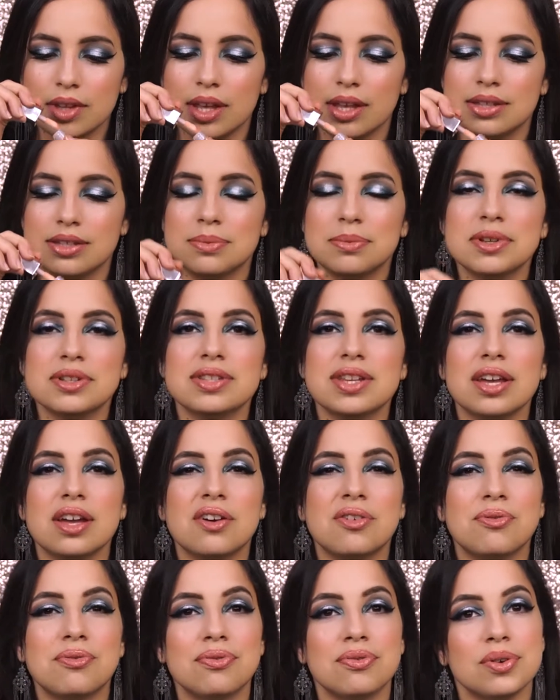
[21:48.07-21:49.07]
It smells like
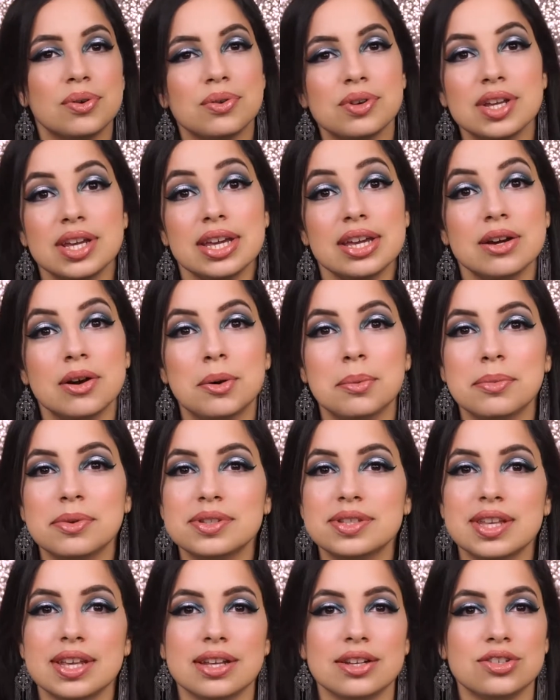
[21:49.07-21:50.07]
a fruity,
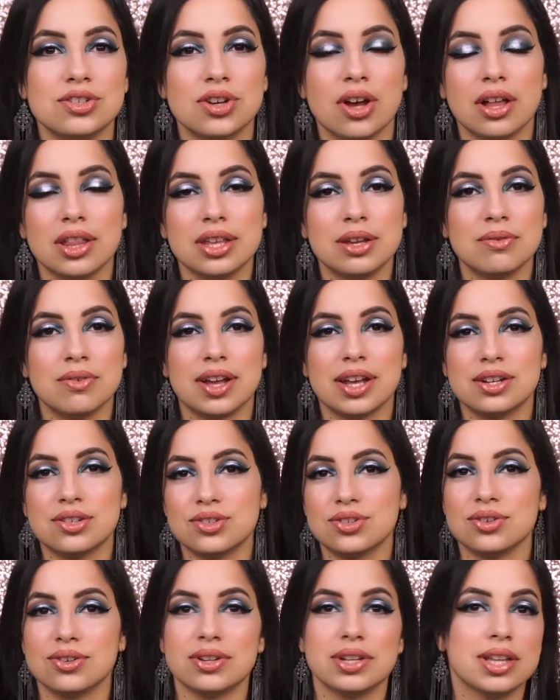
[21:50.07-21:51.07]
almost like Jolly
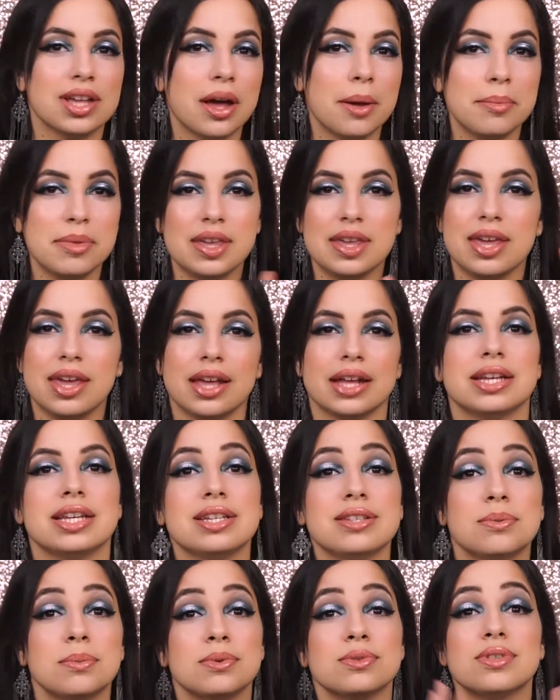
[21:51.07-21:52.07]
Rancher gummy
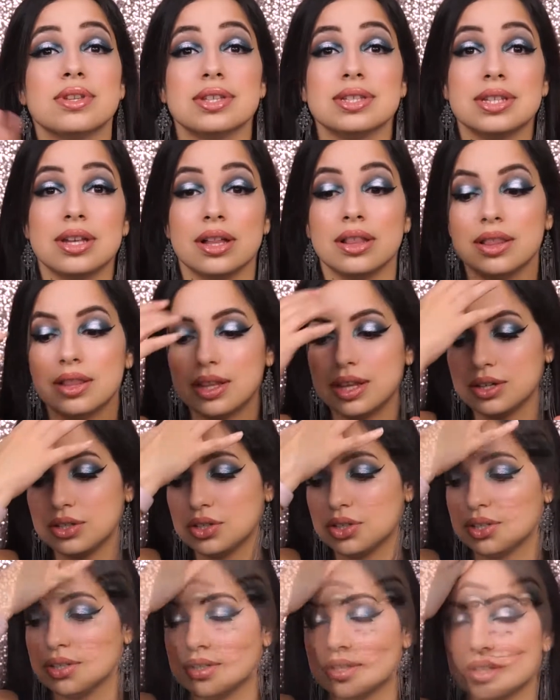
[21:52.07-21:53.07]
candy. It smells
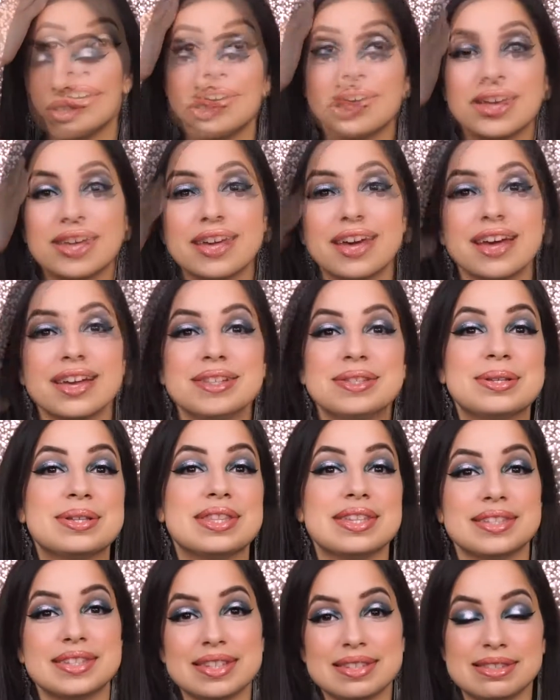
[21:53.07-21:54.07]
delicious. Okay guys, so
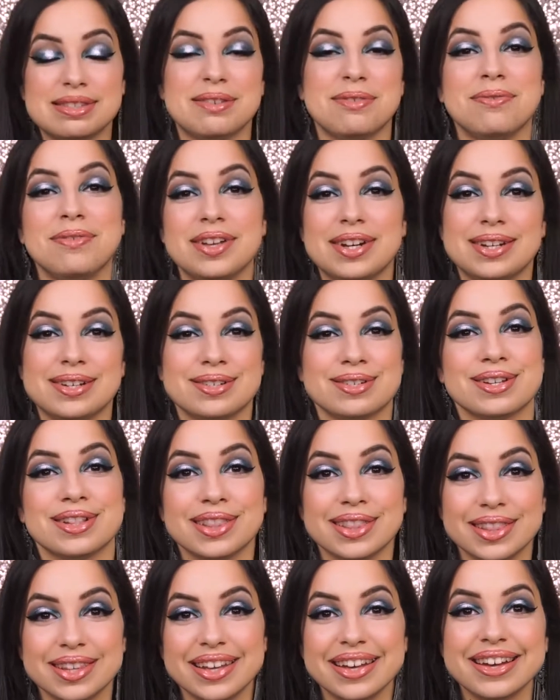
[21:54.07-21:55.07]
this is the finished
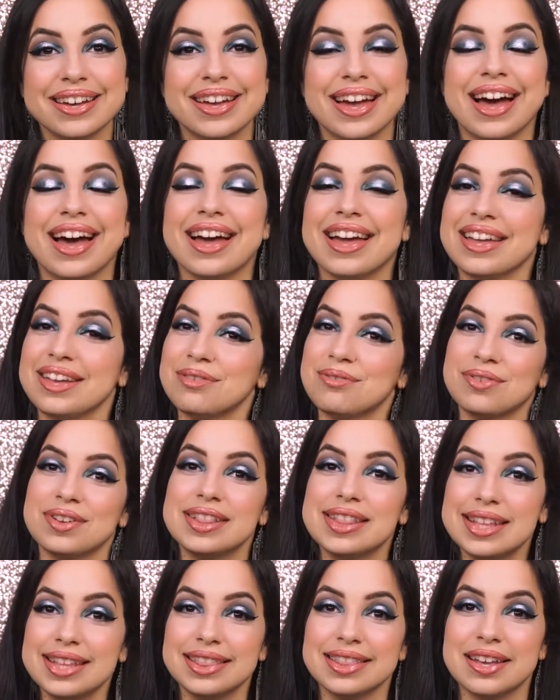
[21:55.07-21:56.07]
look. I
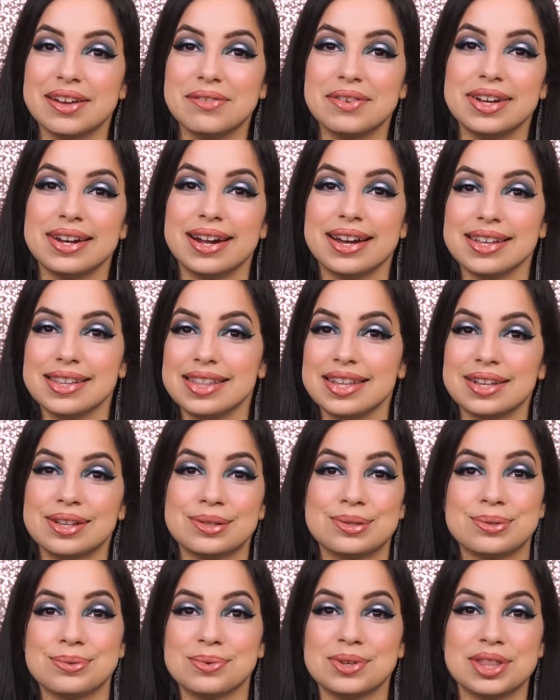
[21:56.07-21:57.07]
really love it. I think
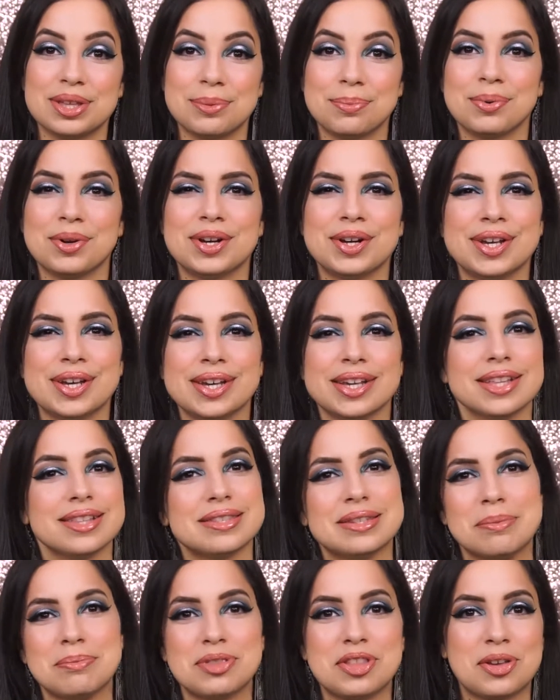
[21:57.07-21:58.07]
it's really pretty.
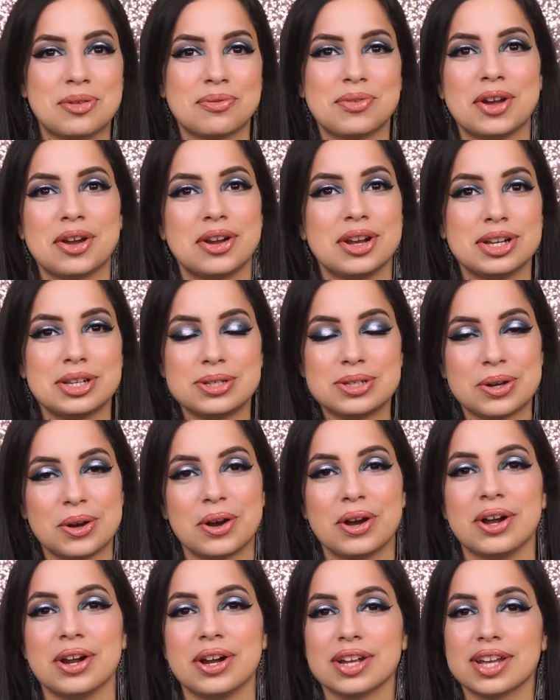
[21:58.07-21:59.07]
It's something very
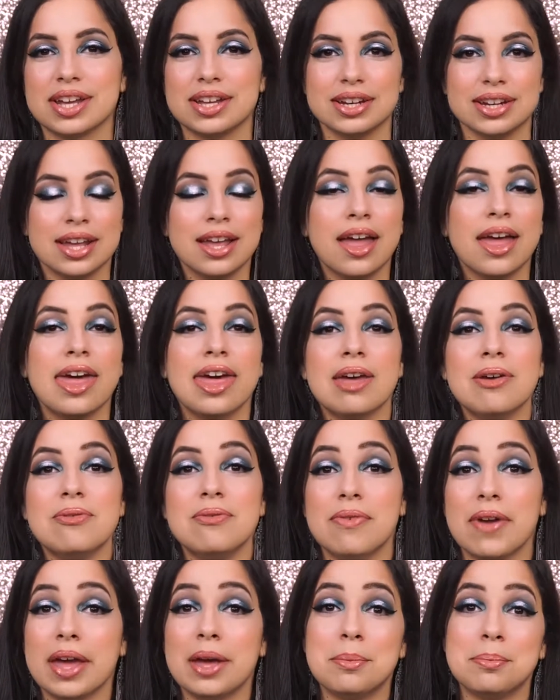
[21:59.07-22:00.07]
dark and
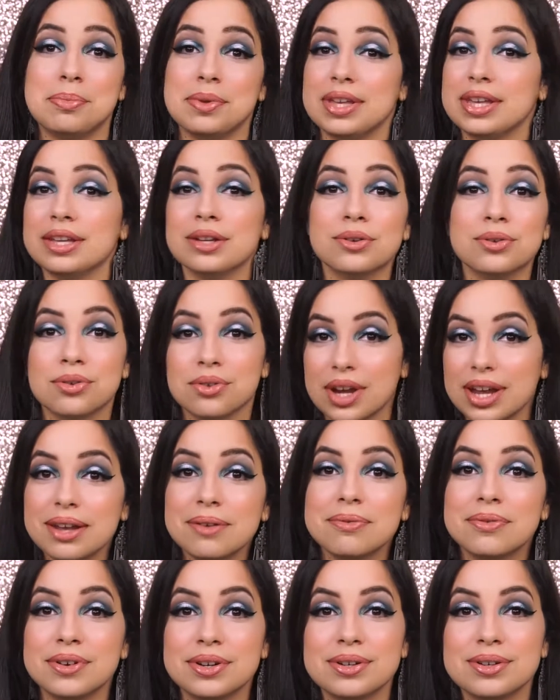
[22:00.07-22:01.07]
vampy.
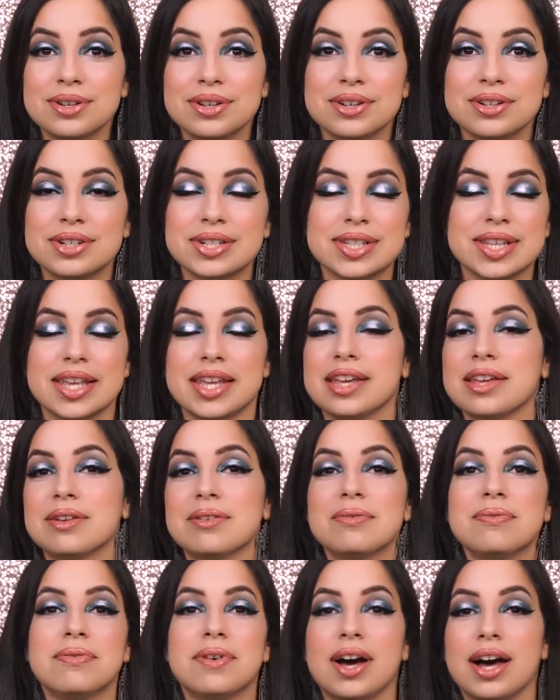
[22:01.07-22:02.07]
Great for New Year's
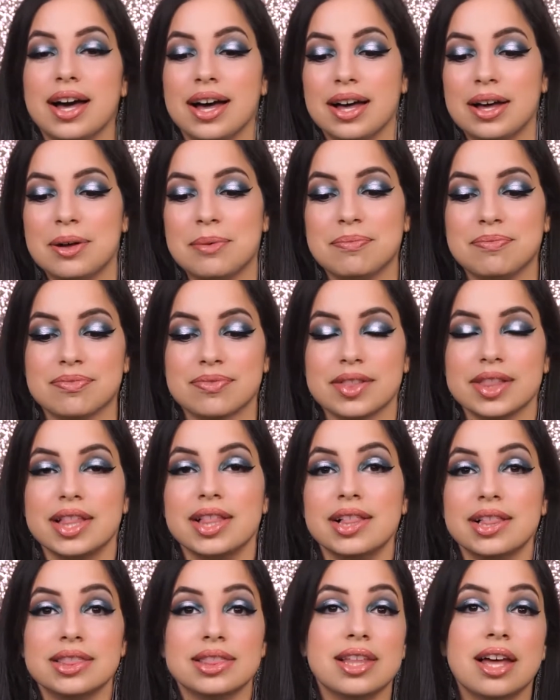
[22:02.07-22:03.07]
Eve.
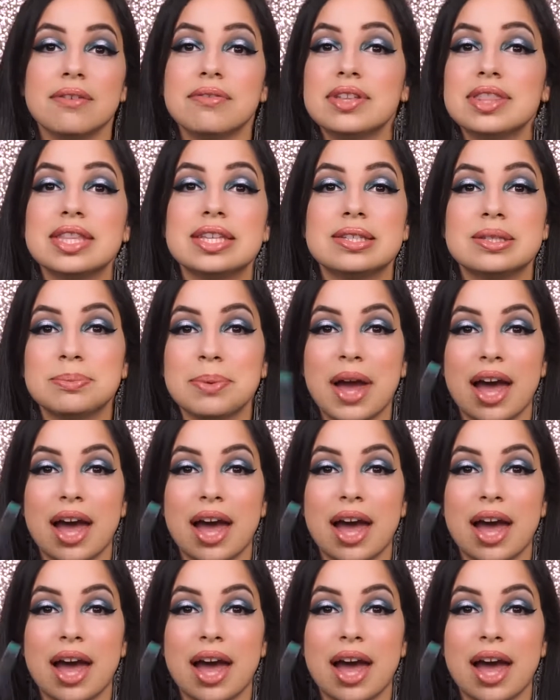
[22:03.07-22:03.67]
Loving this